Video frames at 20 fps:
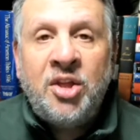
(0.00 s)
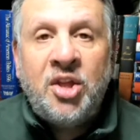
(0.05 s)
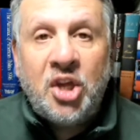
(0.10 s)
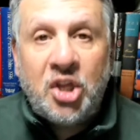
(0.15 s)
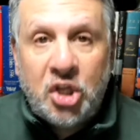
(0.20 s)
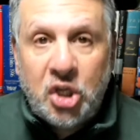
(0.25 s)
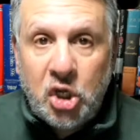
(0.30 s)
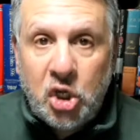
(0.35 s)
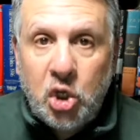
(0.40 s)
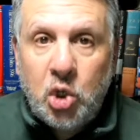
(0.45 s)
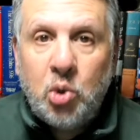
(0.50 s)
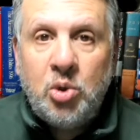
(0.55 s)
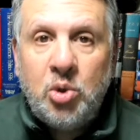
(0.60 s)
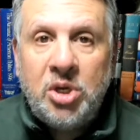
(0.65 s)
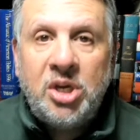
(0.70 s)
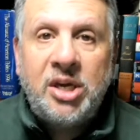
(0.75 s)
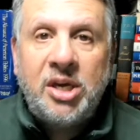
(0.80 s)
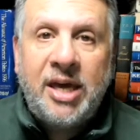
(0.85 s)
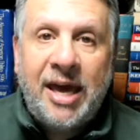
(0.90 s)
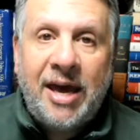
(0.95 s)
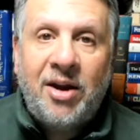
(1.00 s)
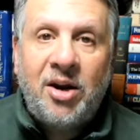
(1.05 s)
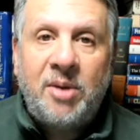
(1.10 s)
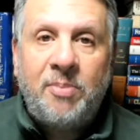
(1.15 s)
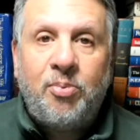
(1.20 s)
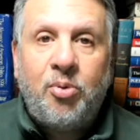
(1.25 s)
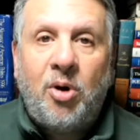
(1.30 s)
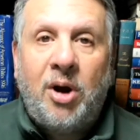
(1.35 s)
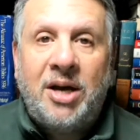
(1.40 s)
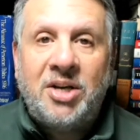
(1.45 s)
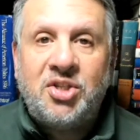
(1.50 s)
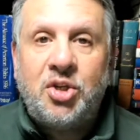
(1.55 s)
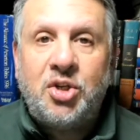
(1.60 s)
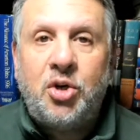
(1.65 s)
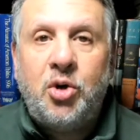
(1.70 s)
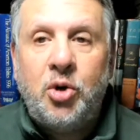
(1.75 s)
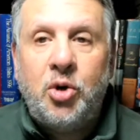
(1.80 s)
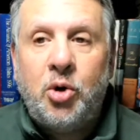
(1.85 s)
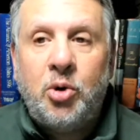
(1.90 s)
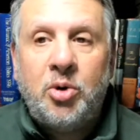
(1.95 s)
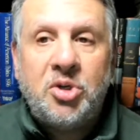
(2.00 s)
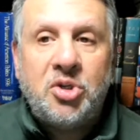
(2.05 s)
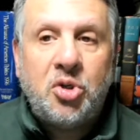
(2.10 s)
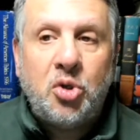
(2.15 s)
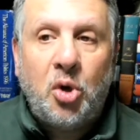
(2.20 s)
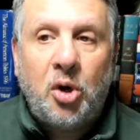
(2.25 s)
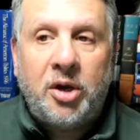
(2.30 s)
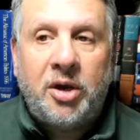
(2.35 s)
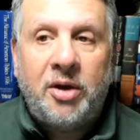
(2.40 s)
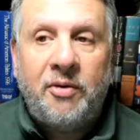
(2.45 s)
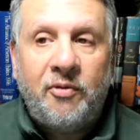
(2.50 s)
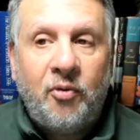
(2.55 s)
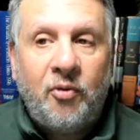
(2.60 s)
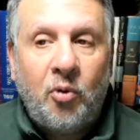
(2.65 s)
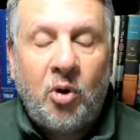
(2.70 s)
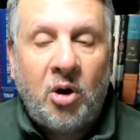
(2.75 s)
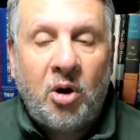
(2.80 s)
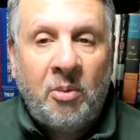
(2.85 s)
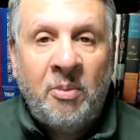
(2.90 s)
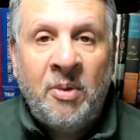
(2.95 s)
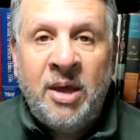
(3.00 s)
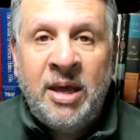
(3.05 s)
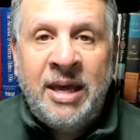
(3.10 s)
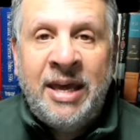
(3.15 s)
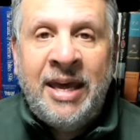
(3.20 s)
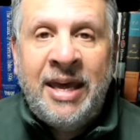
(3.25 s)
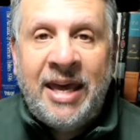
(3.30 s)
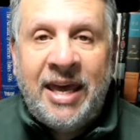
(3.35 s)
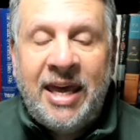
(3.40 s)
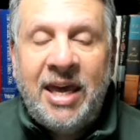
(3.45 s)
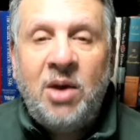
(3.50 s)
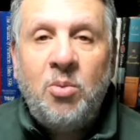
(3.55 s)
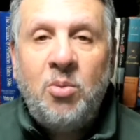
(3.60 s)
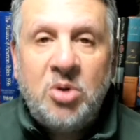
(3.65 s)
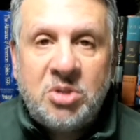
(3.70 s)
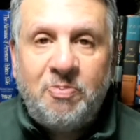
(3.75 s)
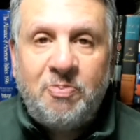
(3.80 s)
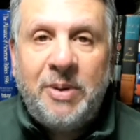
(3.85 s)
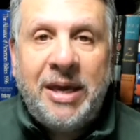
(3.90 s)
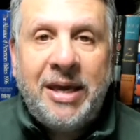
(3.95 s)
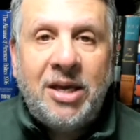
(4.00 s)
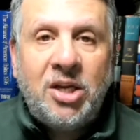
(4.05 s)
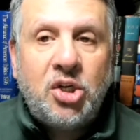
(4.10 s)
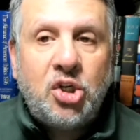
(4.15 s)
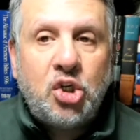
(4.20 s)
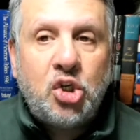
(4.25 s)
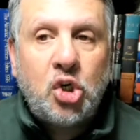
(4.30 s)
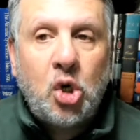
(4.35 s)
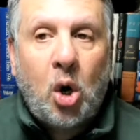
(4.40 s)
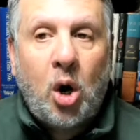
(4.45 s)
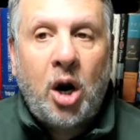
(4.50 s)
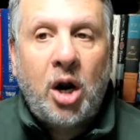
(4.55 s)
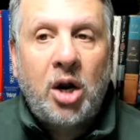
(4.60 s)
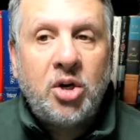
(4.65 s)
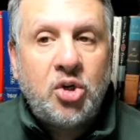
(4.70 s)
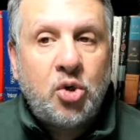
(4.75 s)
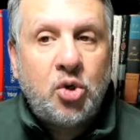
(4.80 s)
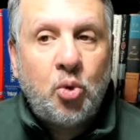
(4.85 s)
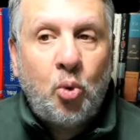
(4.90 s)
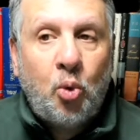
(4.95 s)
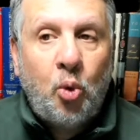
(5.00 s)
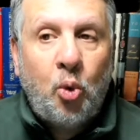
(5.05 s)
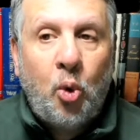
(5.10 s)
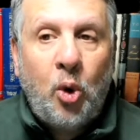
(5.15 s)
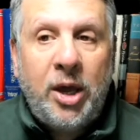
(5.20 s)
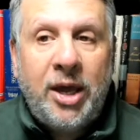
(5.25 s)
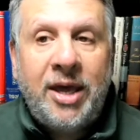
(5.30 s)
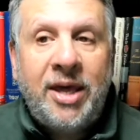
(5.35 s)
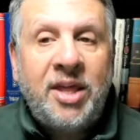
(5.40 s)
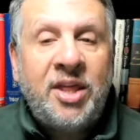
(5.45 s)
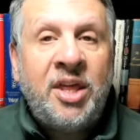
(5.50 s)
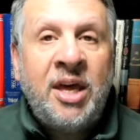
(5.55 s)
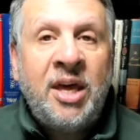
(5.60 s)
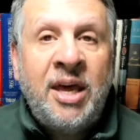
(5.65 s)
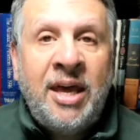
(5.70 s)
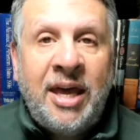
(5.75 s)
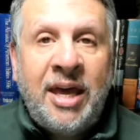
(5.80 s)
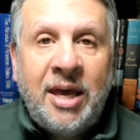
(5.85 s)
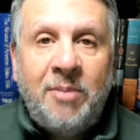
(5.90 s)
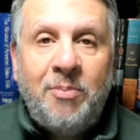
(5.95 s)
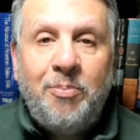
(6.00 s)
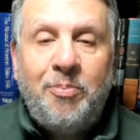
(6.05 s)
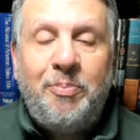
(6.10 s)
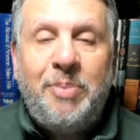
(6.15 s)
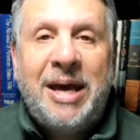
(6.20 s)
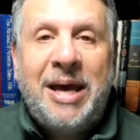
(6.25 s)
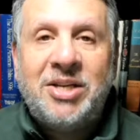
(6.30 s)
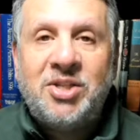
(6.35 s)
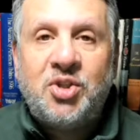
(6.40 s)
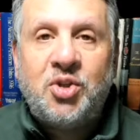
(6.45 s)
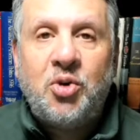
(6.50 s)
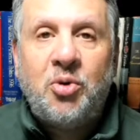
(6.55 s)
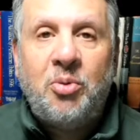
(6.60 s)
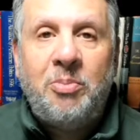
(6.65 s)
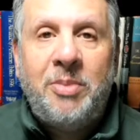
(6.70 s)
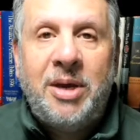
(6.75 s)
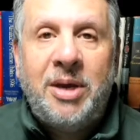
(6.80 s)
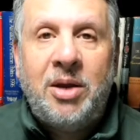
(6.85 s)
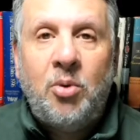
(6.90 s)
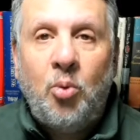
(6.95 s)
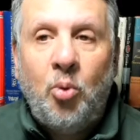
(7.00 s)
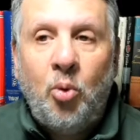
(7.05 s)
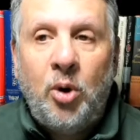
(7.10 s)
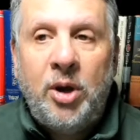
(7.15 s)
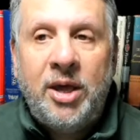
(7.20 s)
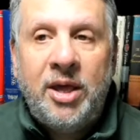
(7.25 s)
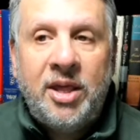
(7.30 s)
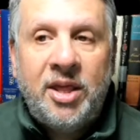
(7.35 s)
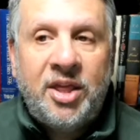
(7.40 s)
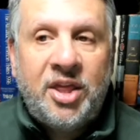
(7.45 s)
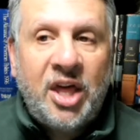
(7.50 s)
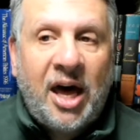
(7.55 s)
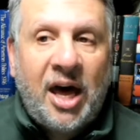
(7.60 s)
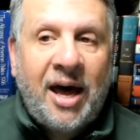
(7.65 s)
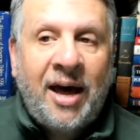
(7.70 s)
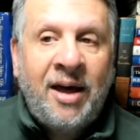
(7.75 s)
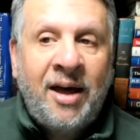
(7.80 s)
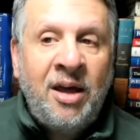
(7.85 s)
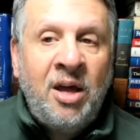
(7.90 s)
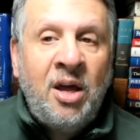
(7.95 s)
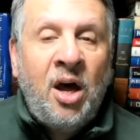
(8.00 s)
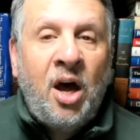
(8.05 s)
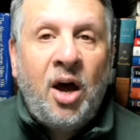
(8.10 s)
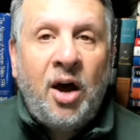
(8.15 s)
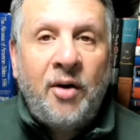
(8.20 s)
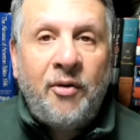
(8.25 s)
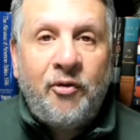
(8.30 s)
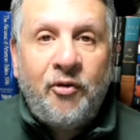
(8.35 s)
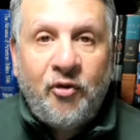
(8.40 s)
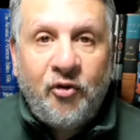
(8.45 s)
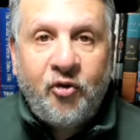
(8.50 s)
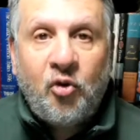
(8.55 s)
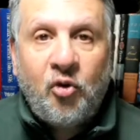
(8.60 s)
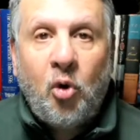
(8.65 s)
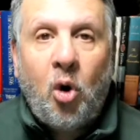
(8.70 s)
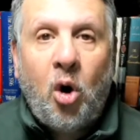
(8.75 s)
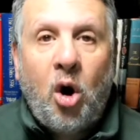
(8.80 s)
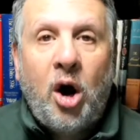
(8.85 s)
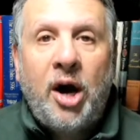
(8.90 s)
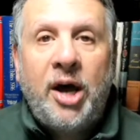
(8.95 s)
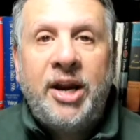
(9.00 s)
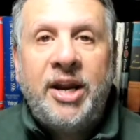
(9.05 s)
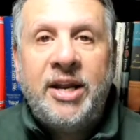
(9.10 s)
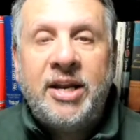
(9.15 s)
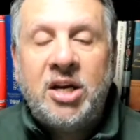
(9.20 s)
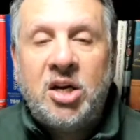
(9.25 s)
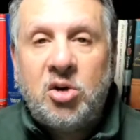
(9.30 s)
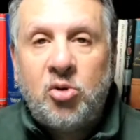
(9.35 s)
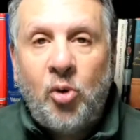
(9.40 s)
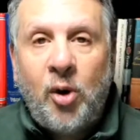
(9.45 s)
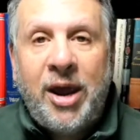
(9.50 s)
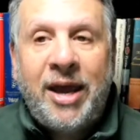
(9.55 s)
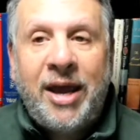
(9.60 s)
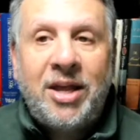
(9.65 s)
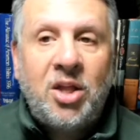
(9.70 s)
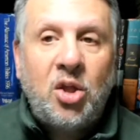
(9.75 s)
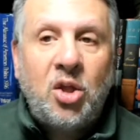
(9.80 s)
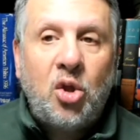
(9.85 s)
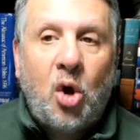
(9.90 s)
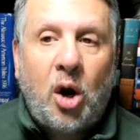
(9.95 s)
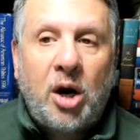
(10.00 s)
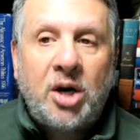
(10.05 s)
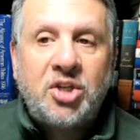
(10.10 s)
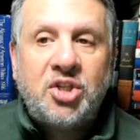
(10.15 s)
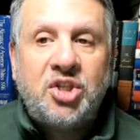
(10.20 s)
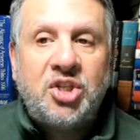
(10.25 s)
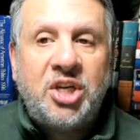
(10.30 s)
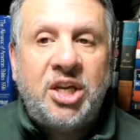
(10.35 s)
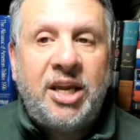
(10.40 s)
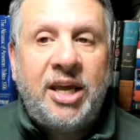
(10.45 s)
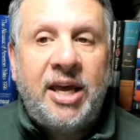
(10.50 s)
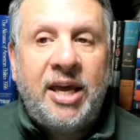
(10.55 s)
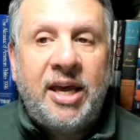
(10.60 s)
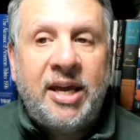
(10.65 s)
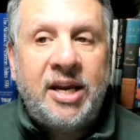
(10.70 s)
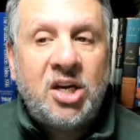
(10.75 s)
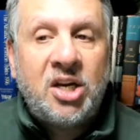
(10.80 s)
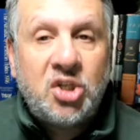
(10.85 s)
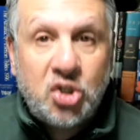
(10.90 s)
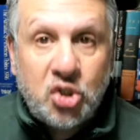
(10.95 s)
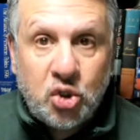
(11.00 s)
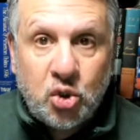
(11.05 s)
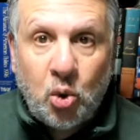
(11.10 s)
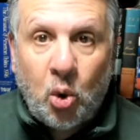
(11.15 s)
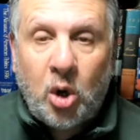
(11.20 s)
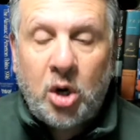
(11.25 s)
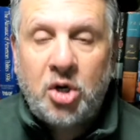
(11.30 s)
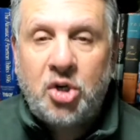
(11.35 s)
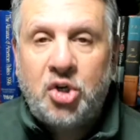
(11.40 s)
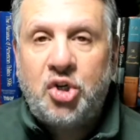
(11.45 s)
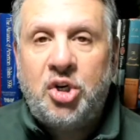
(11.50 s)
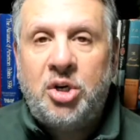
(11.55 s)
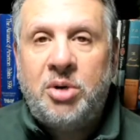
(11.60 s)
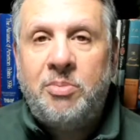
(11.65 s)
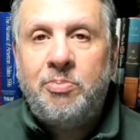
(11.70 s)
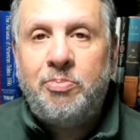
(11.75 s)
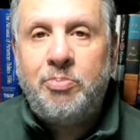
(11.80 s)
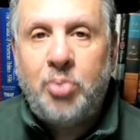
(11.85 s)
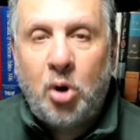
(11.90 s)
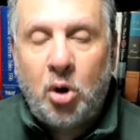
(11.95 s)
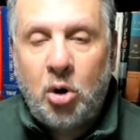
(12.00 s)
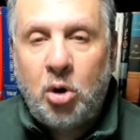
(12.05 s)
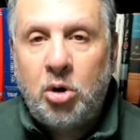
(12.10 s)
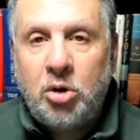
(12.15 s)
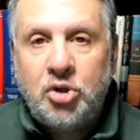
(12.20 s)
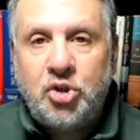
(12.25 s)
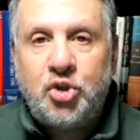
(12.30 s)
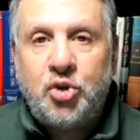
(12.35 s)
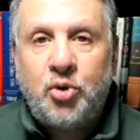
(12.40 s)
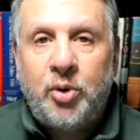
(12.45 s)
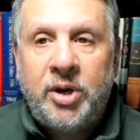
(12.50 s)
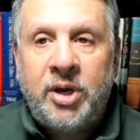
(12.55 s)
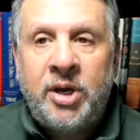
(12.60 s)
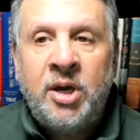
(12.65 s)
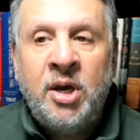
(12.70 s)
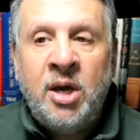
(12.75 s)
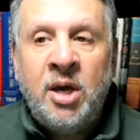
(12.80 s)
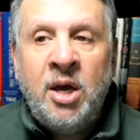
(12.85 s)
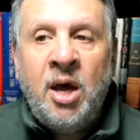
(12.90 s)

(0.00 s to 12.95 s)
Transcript: that the Union County prosecutor is looking for him. He was being charged with embezzlement, with fraud and grand larceny and extortion, perjury,